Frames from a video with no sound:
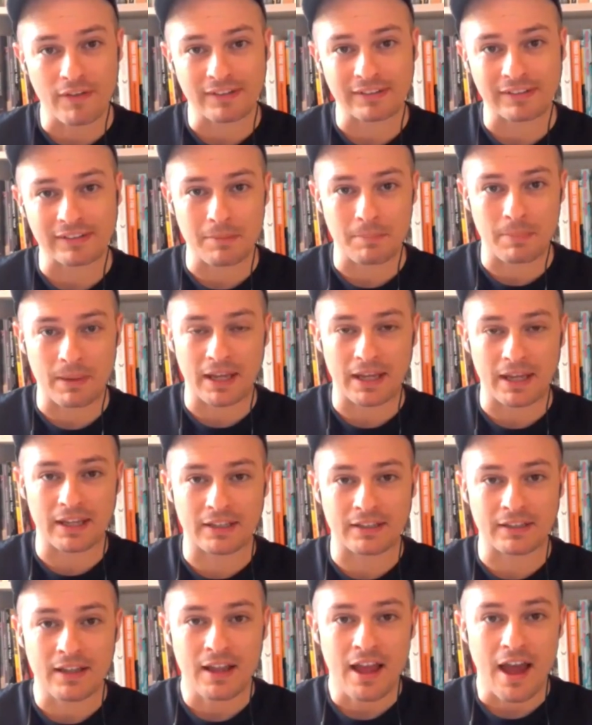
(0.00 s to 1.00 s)
obviously
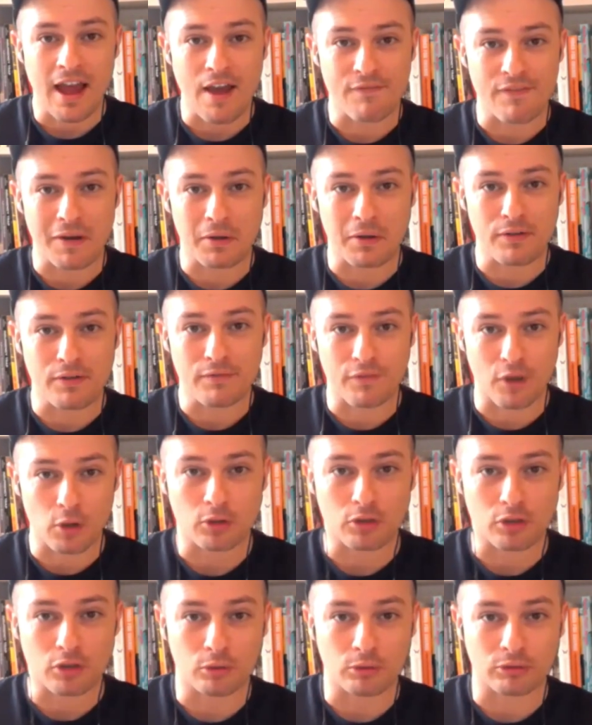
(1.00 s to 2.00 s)
been a very
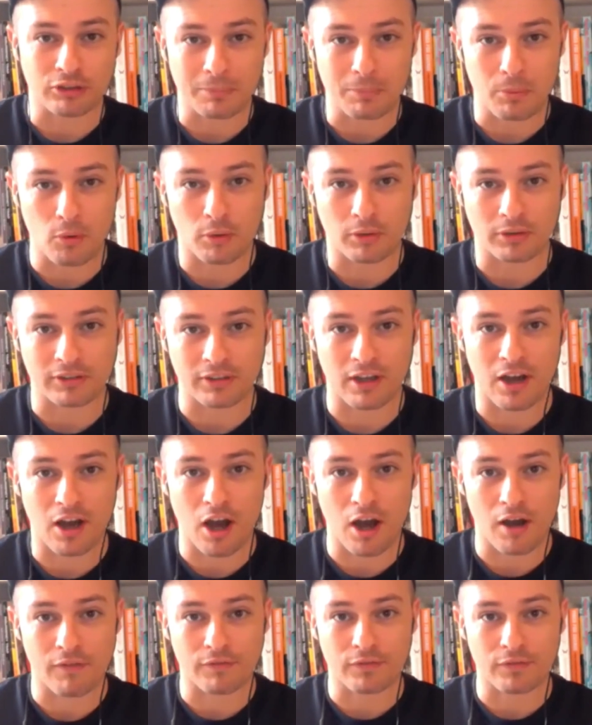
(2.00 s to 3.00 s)
vocal supporter
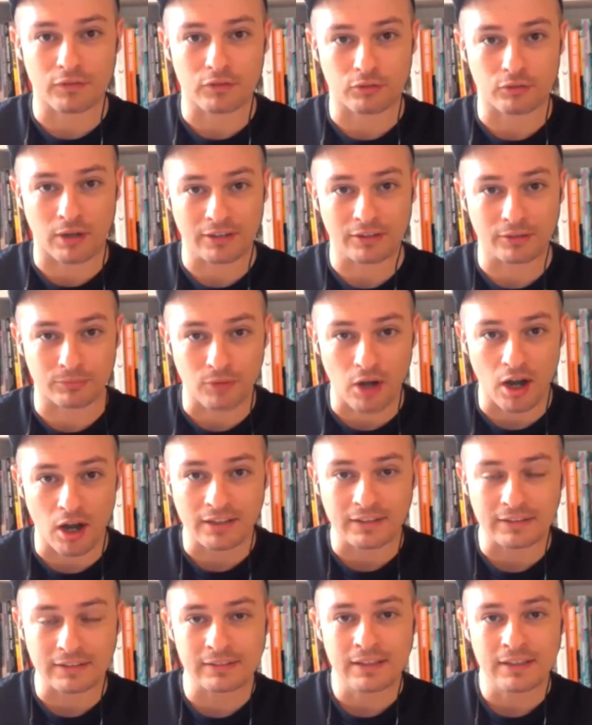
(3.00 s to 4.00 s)
of trans
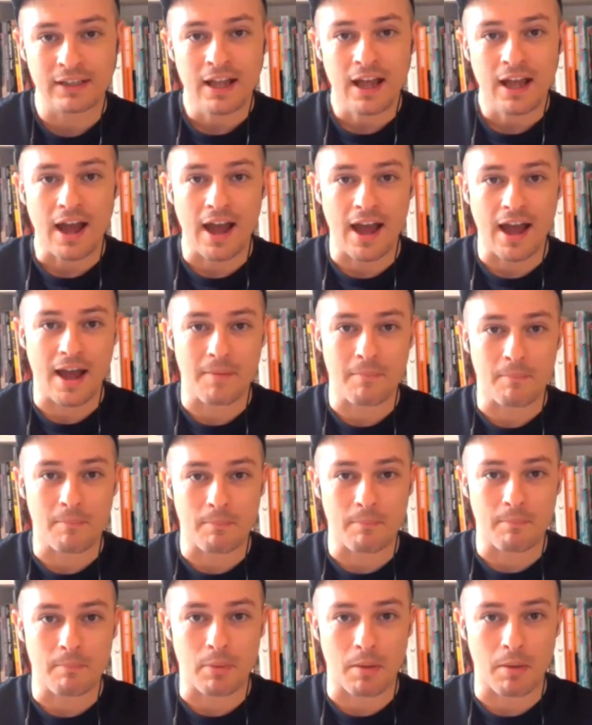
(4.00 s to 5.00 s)
rights,
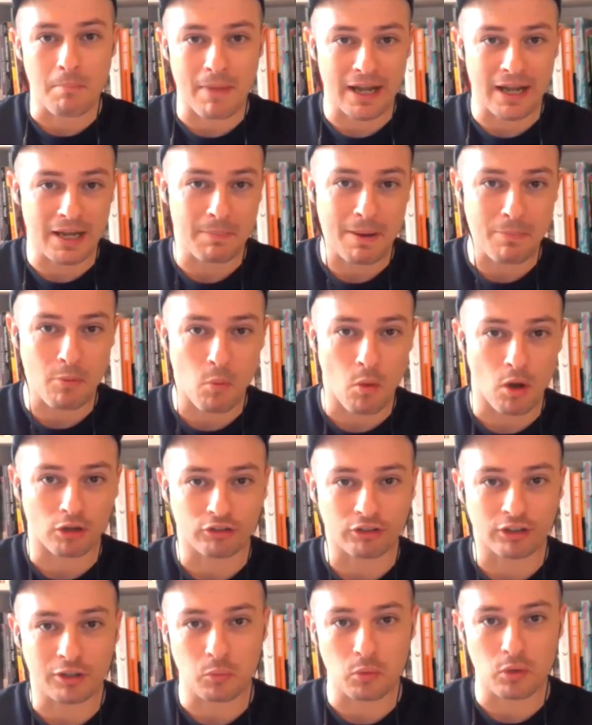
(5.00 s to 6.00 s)
but many people
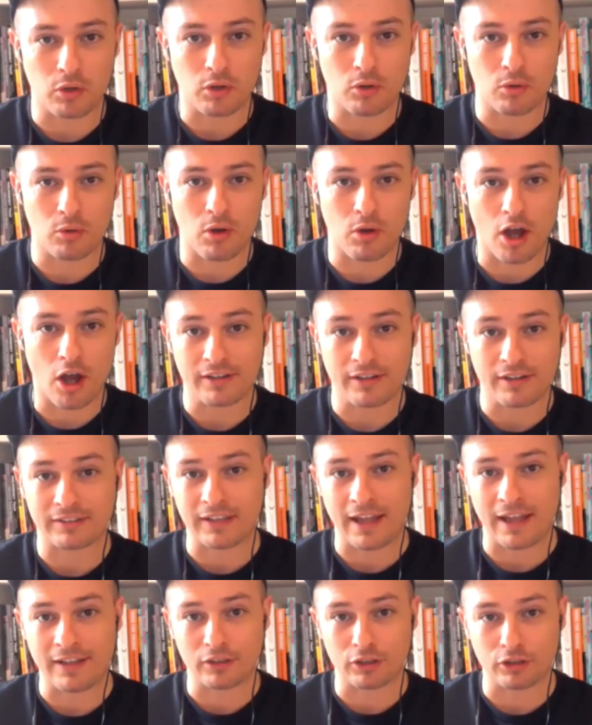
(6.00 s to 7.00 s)
watching will
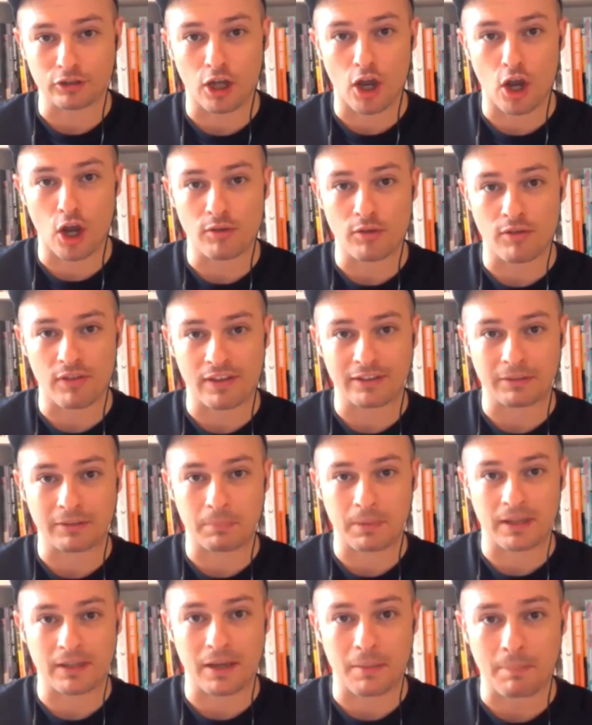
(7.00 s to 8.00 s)
understand and know that there's
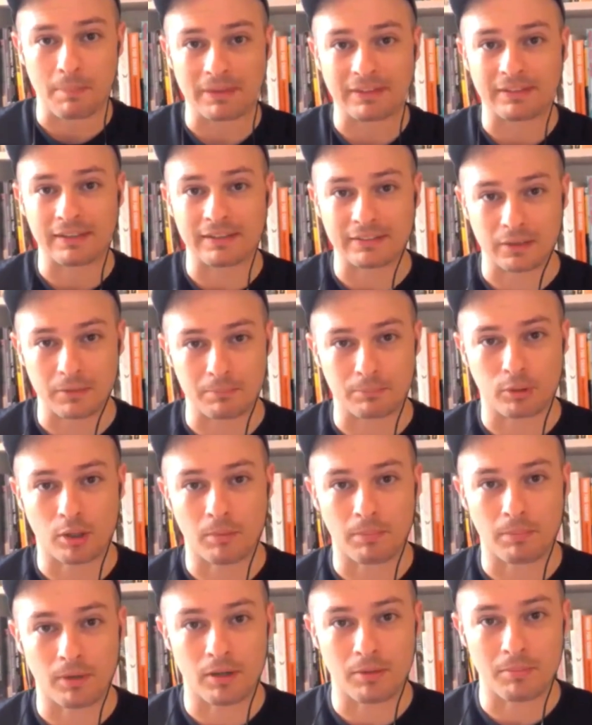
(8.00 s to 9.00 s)
been a persistent
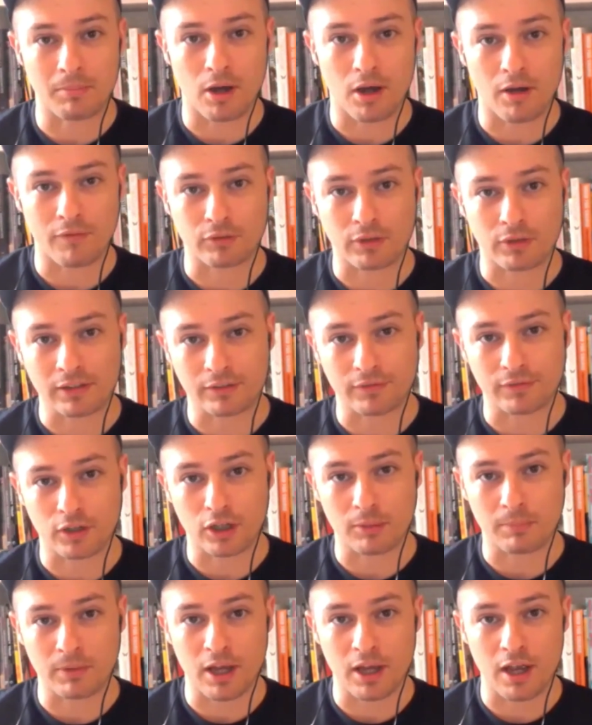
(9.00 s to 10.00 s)
problem of
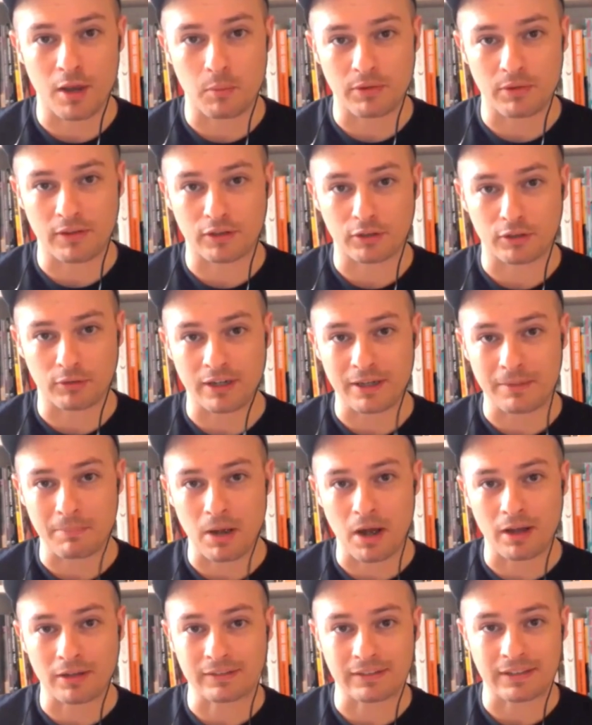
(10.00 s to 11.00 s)
transphobia within the Green
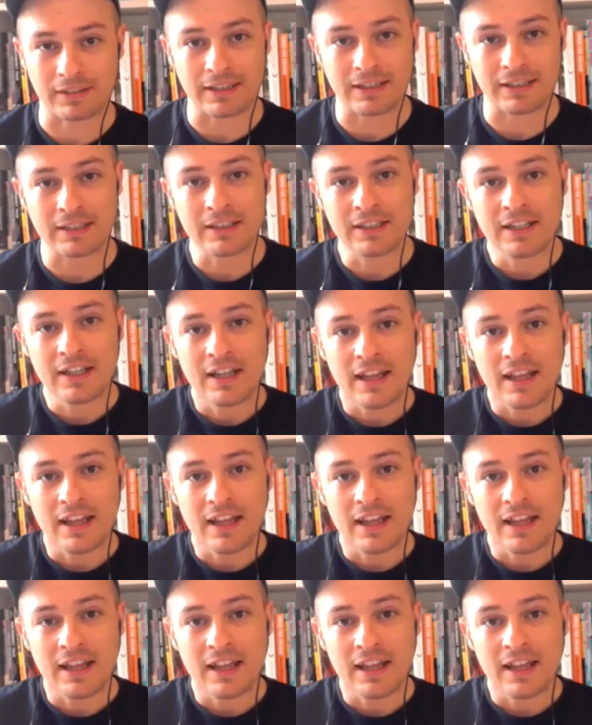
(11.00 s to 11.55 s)
Party.